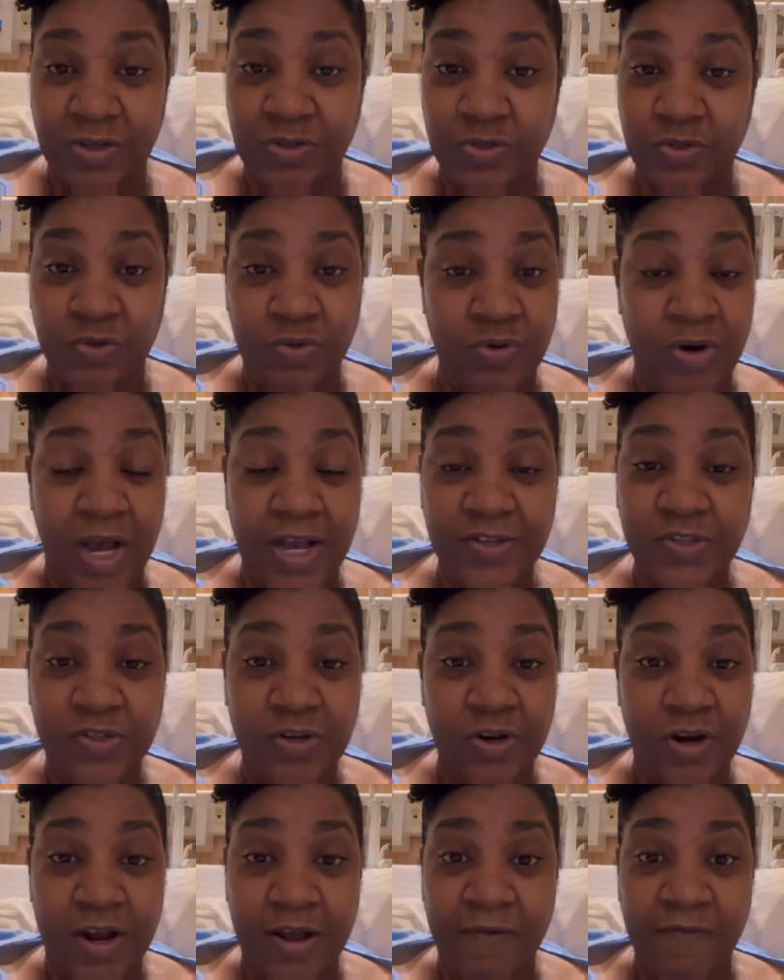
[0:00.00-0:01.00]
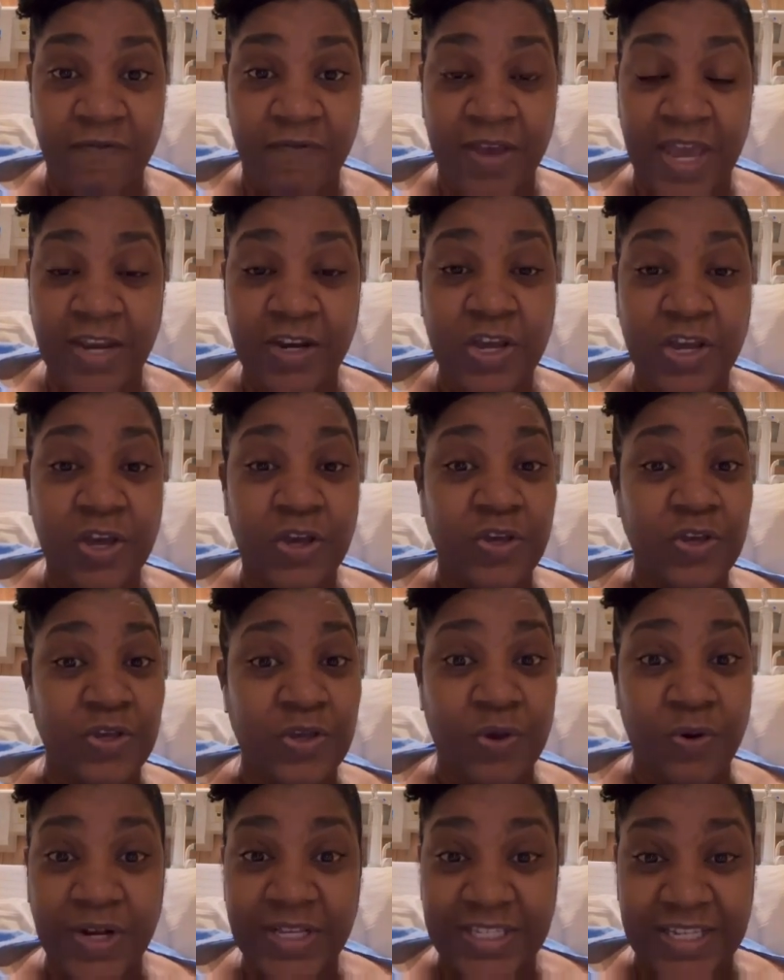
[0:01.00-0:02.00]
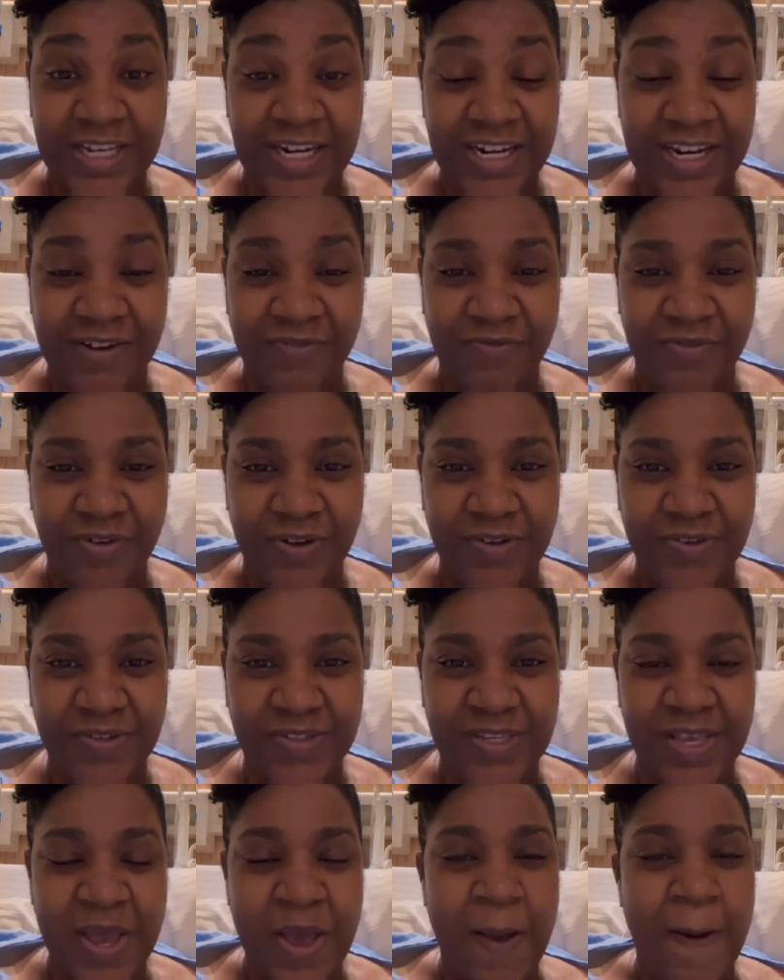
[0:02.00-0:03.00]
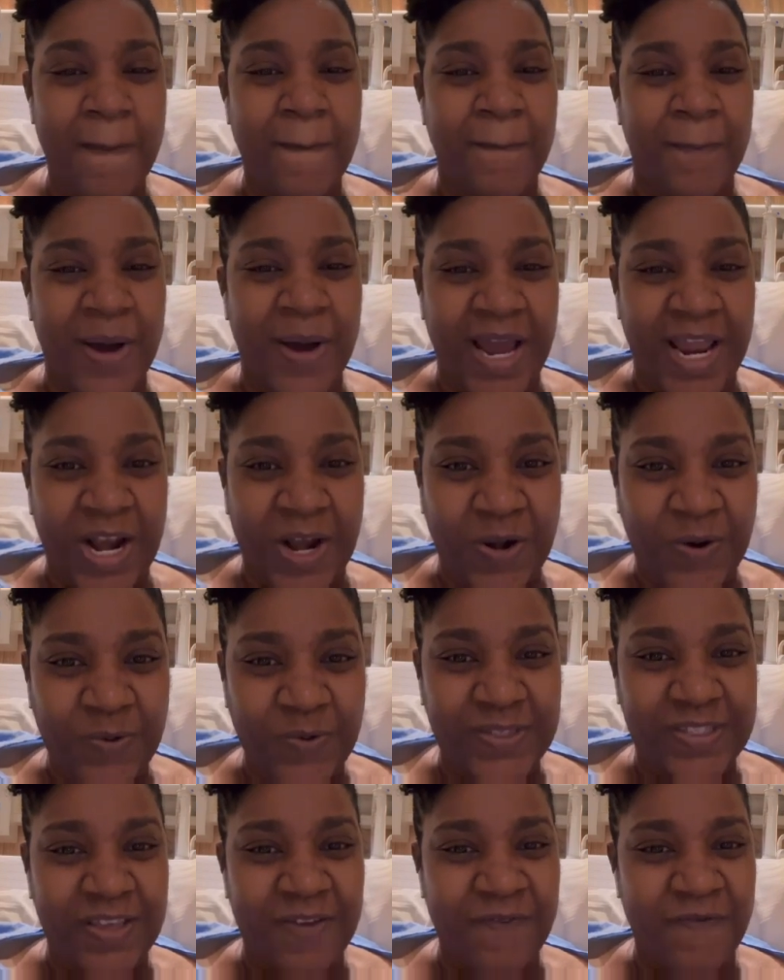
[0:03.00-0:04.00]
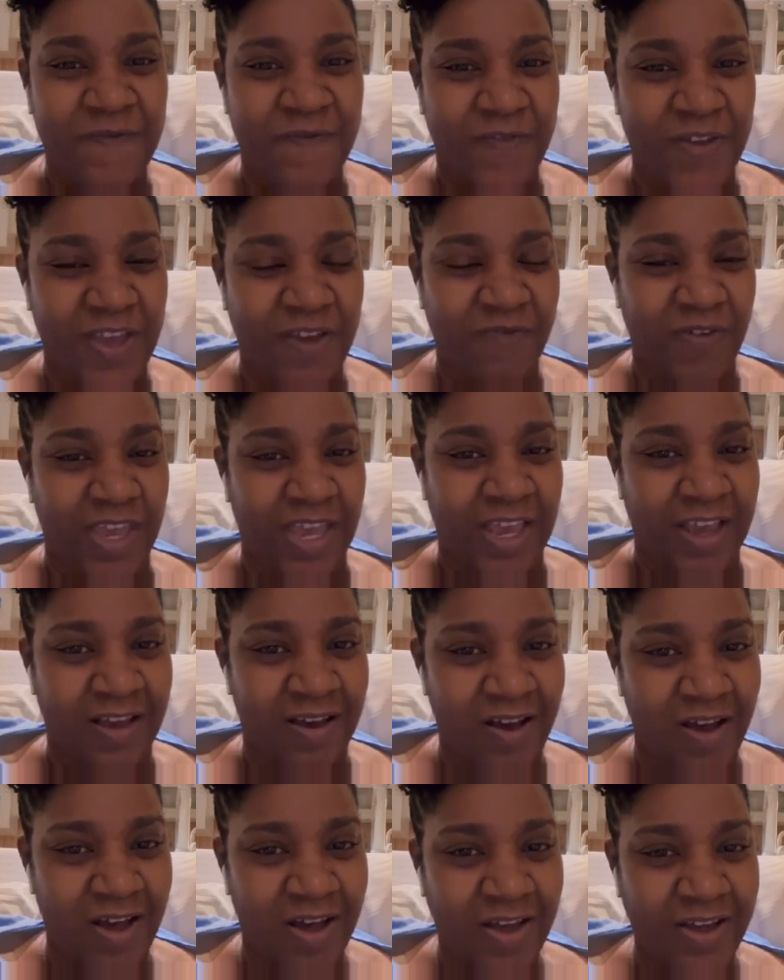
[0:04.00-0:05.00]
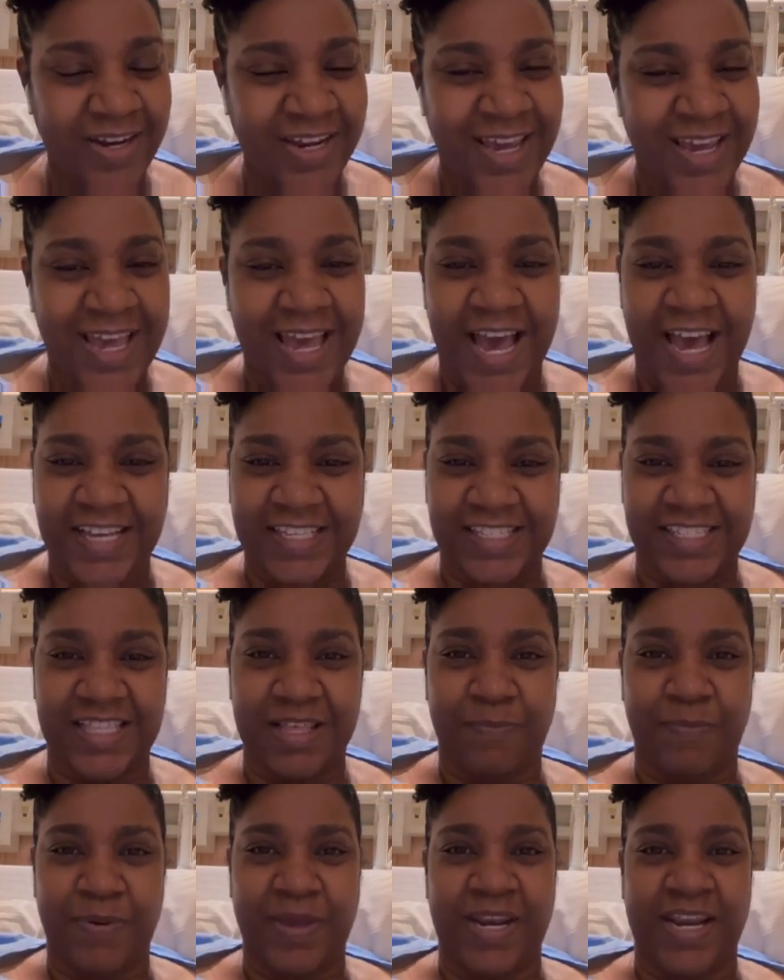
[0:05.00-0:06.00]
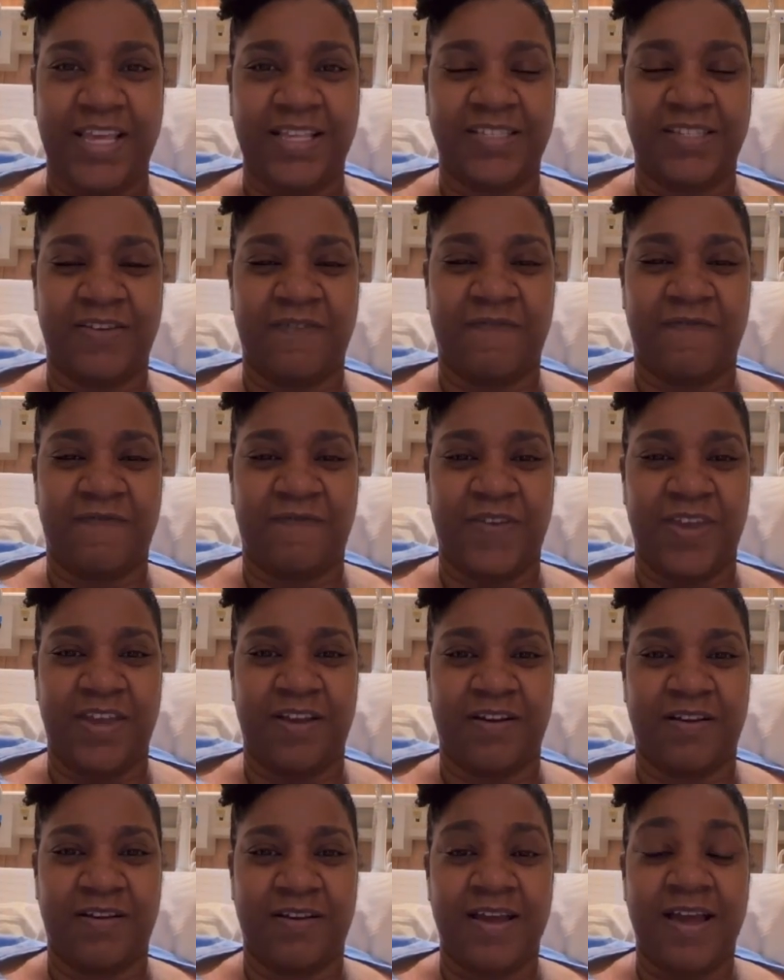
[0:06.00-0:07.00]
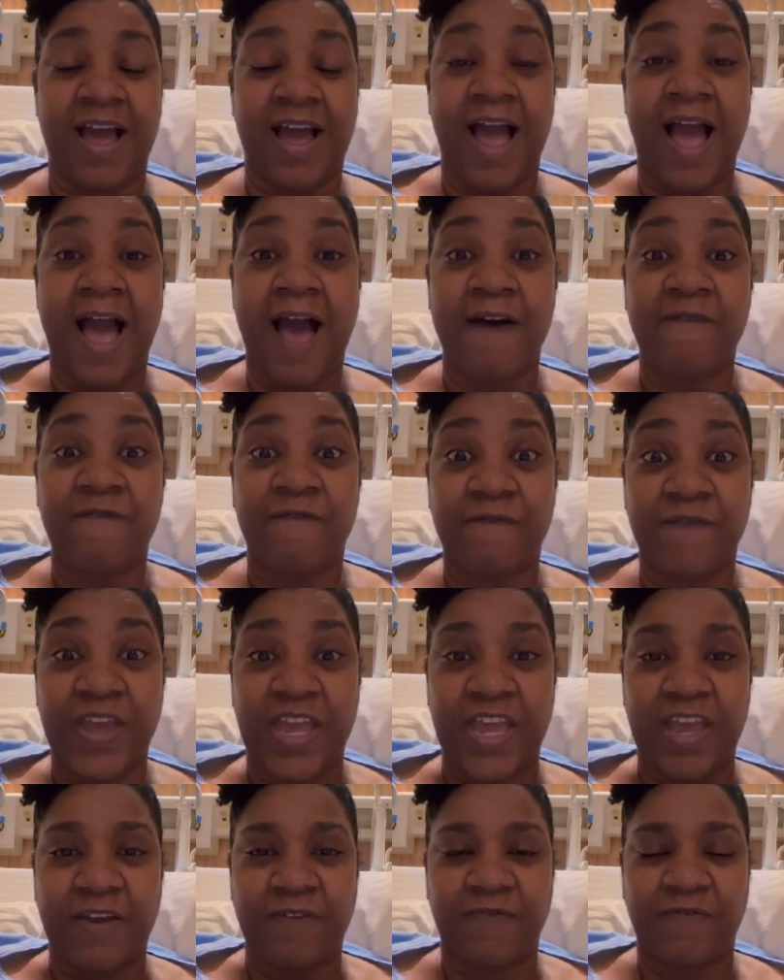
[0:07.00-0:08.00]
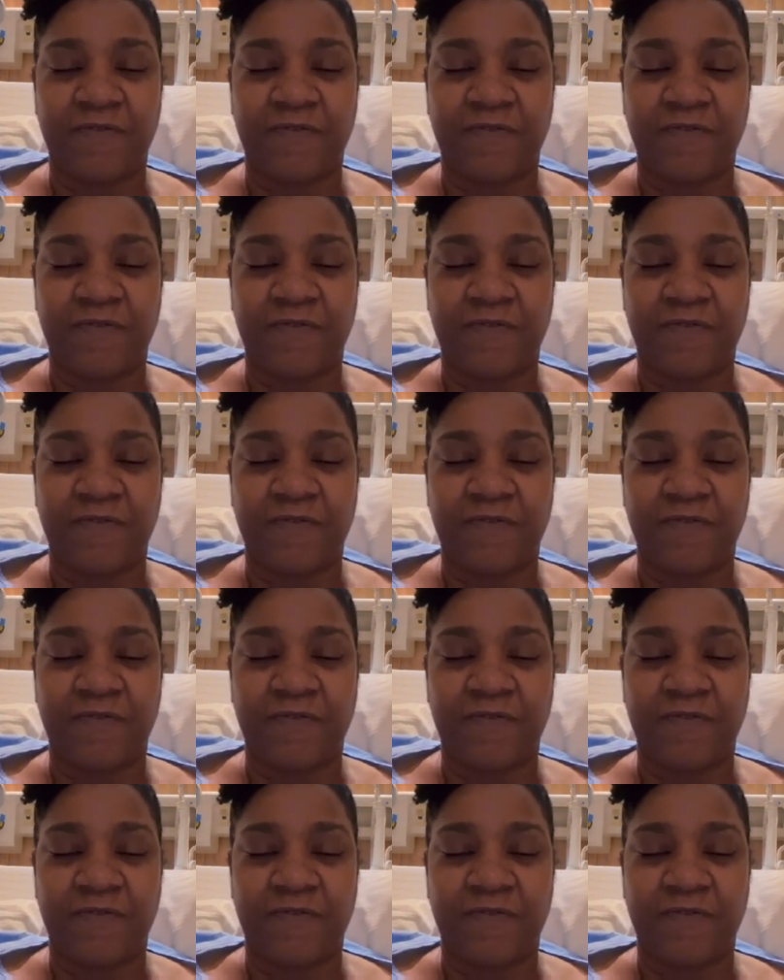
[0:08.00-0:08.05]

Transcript: Do not circumvent your deliverance by losing faith in God and slipping into fear. Have faith.